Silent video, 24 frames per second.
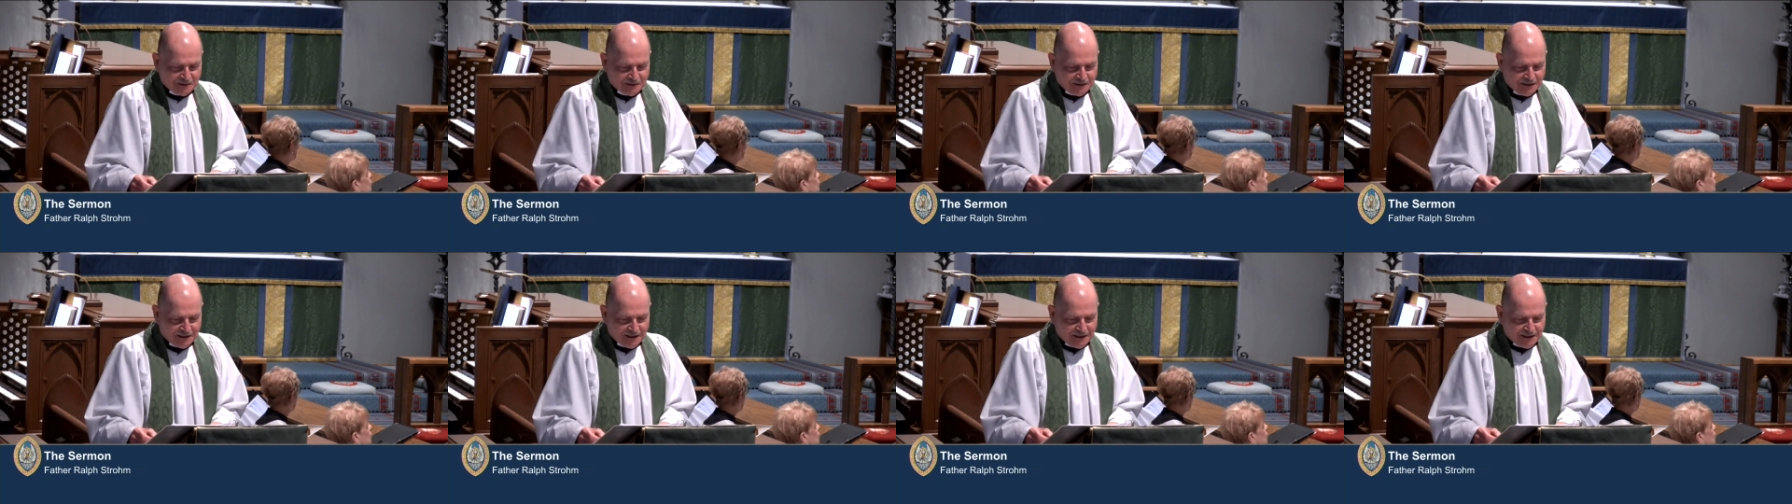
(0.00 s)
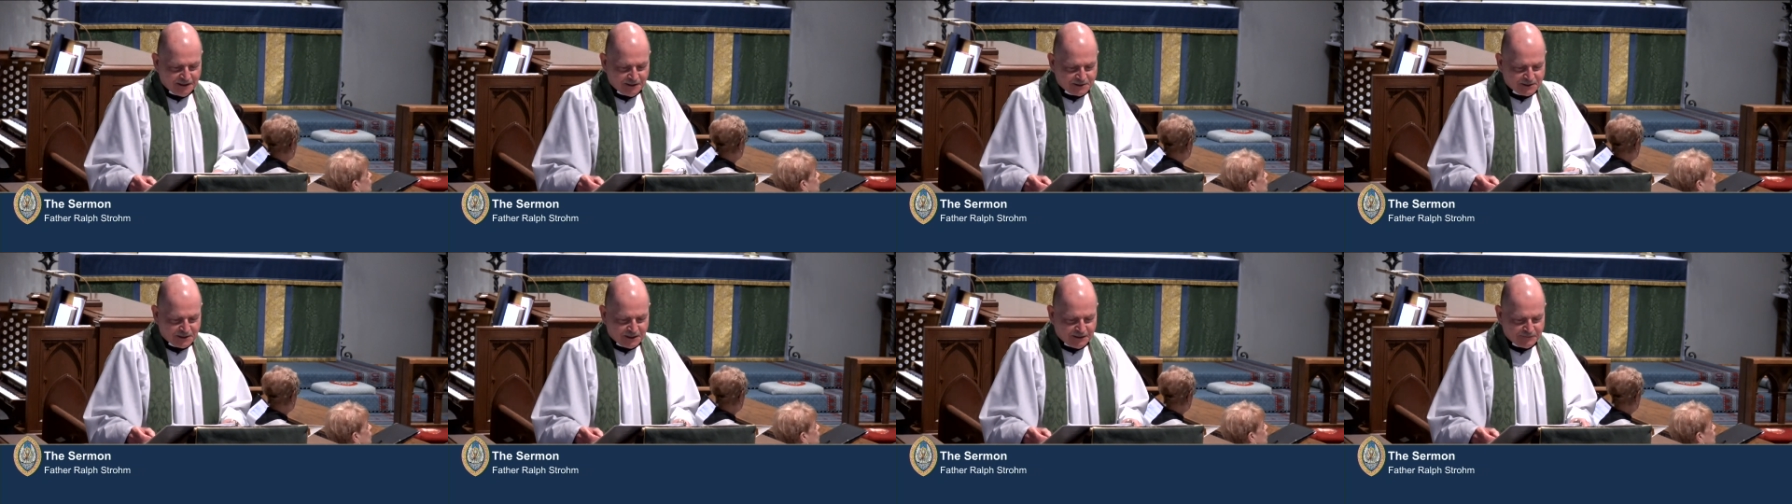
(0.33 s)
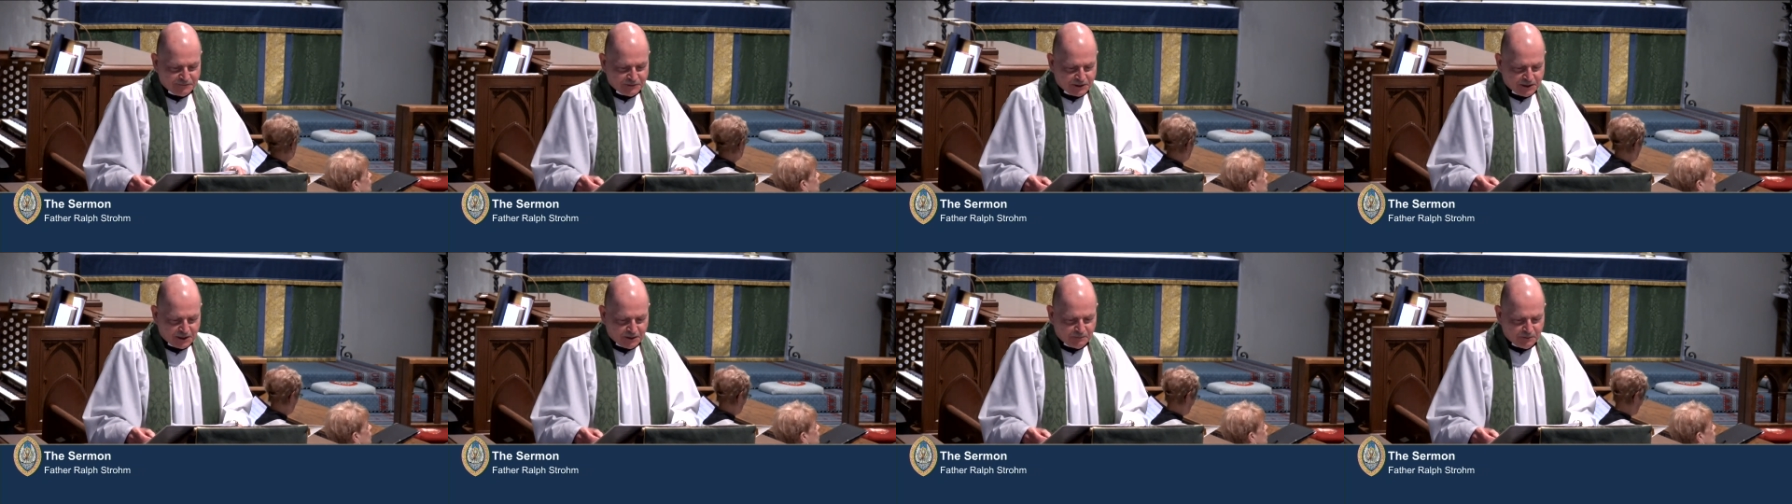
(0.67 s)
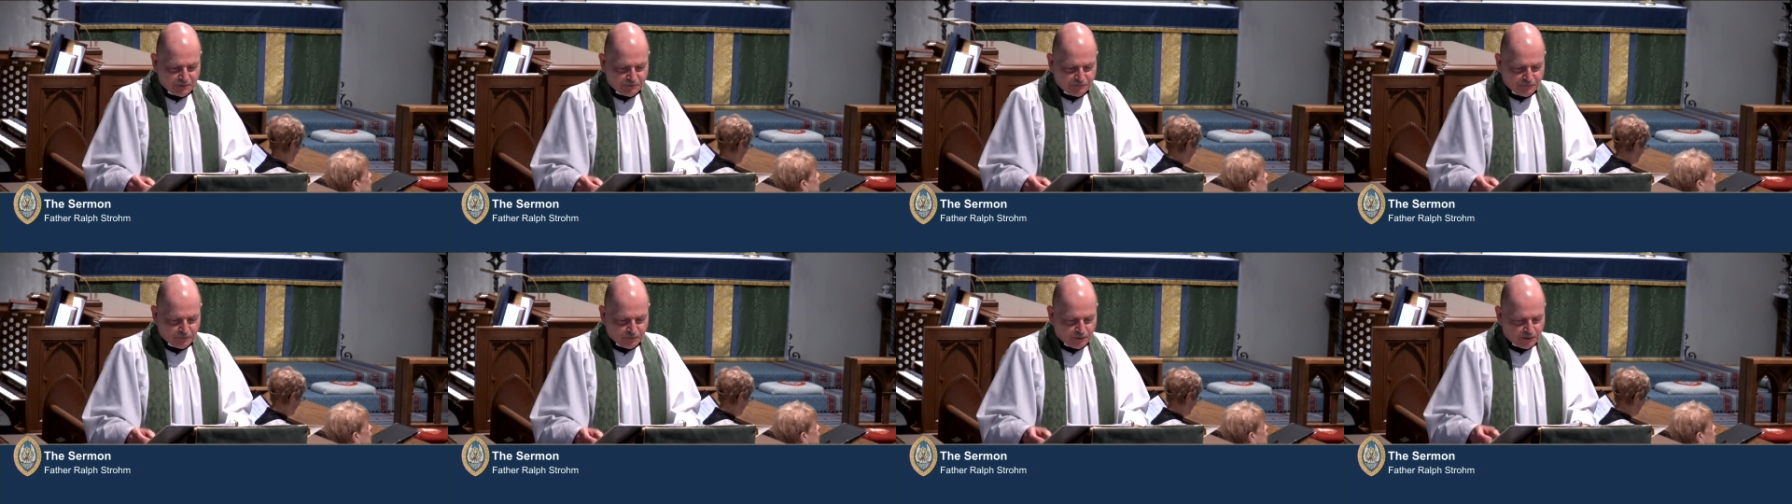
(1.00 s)
And as I've said
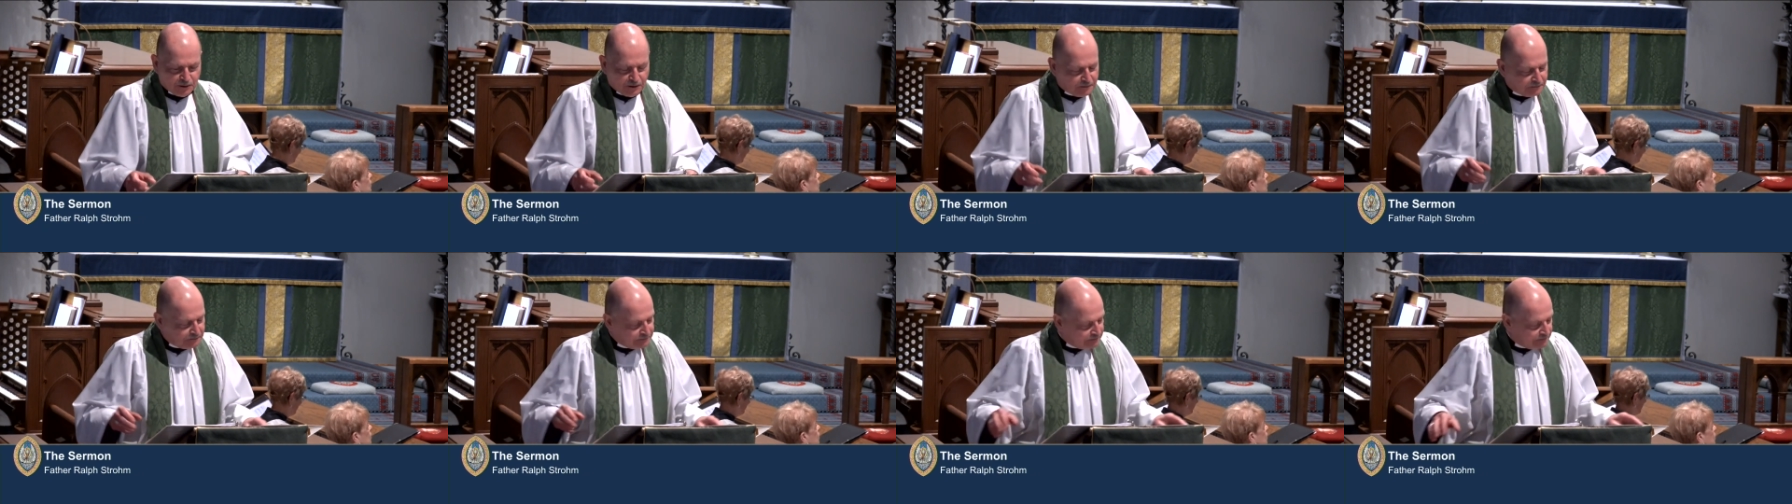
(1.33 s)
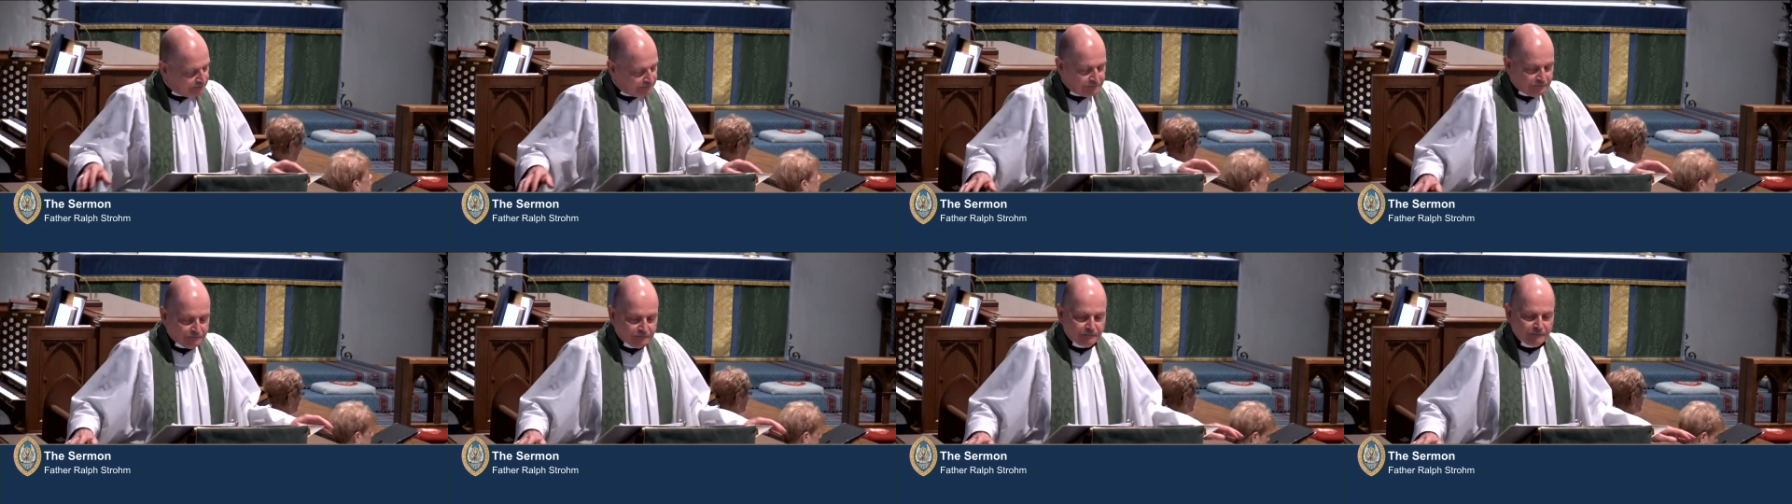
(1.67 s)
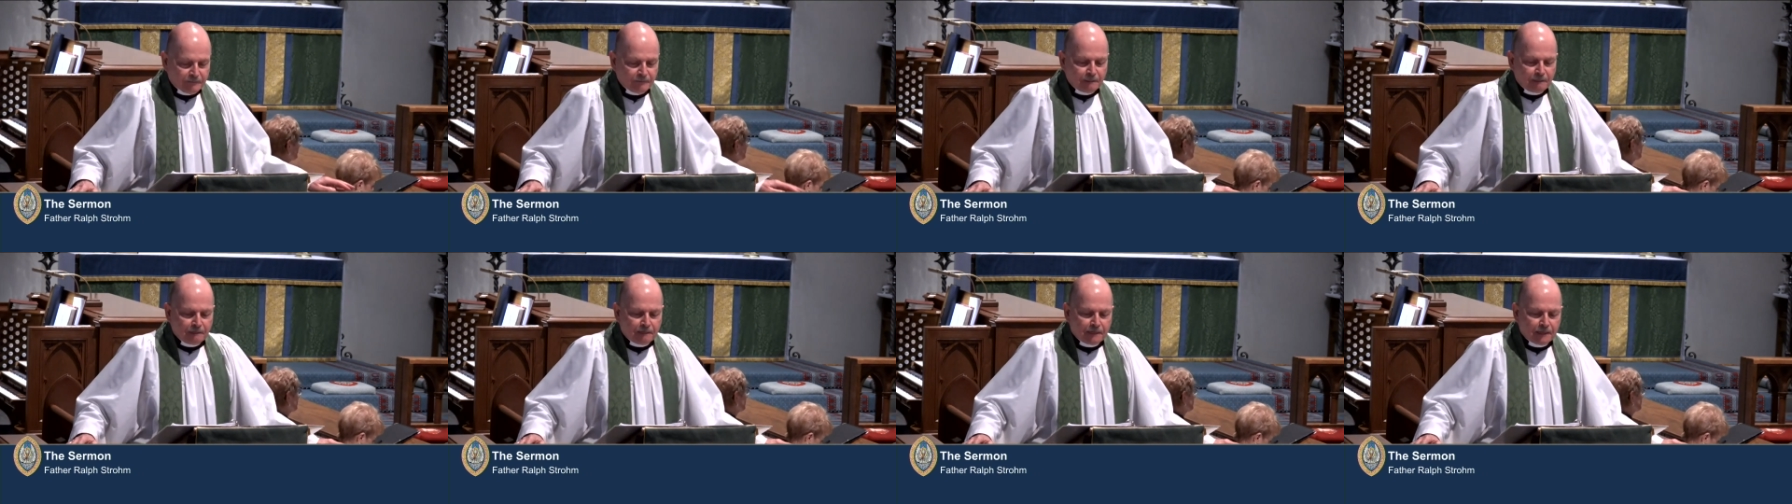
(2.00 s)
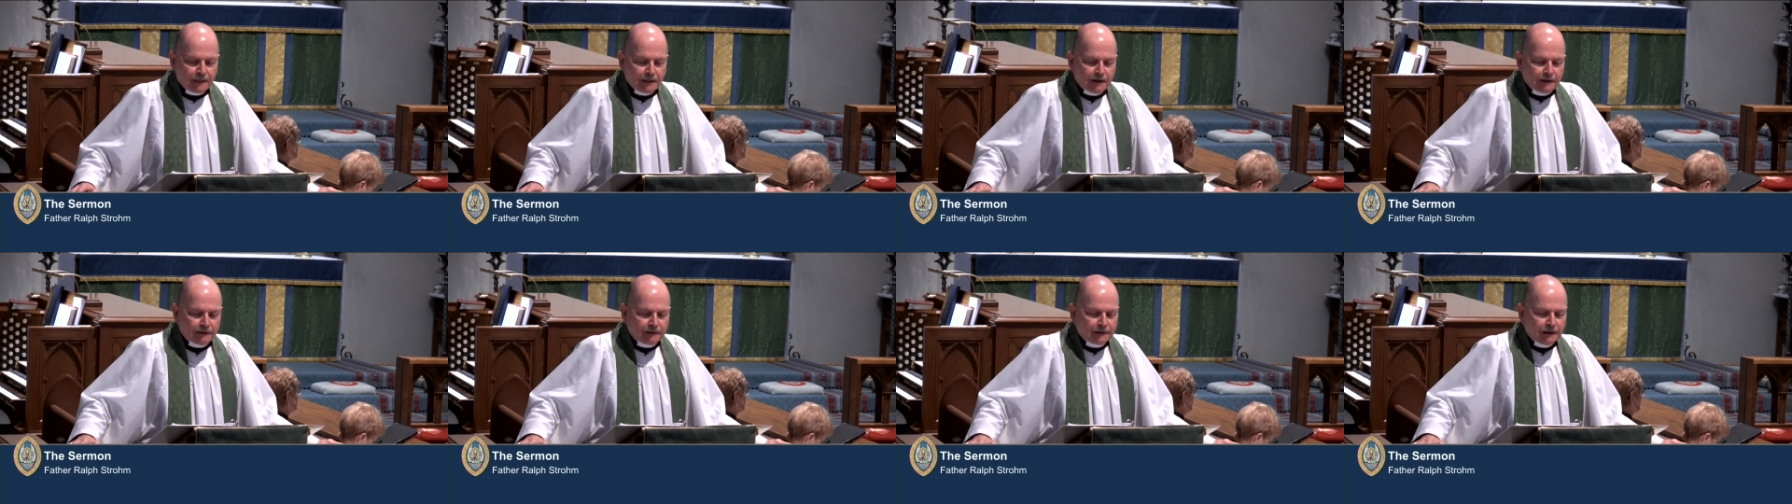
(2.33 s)
before,
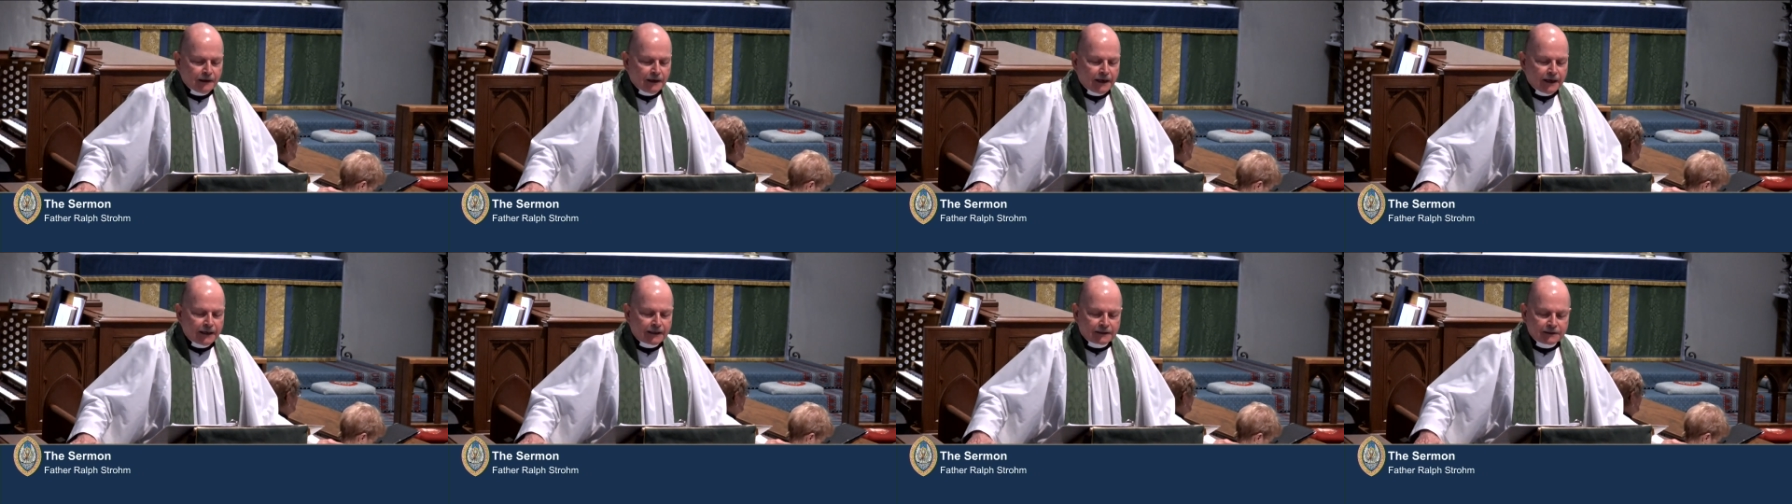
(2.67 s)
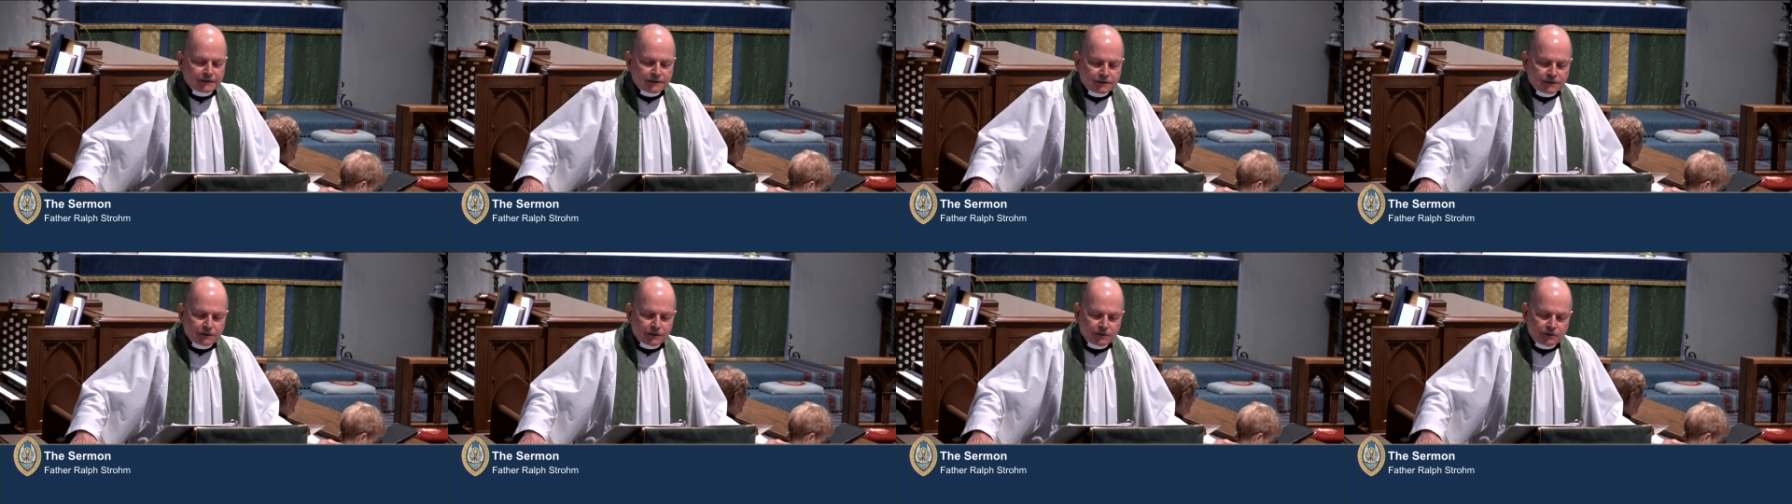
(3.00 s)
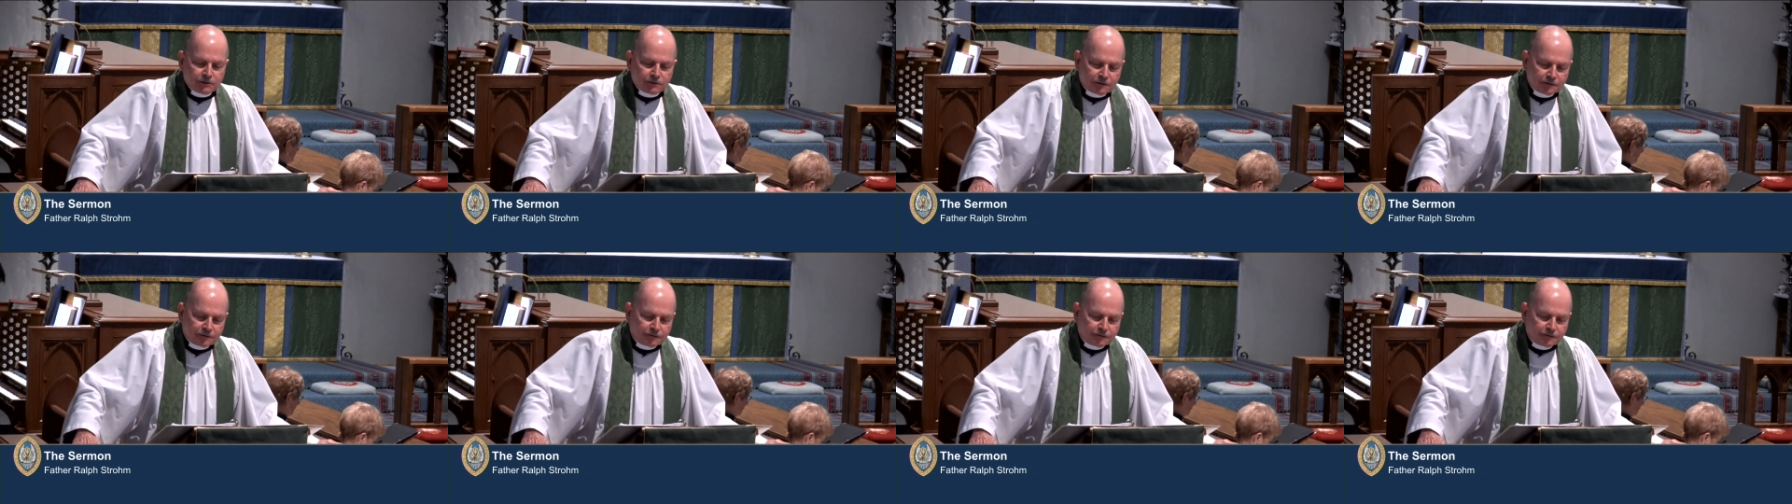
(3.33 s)
I continue to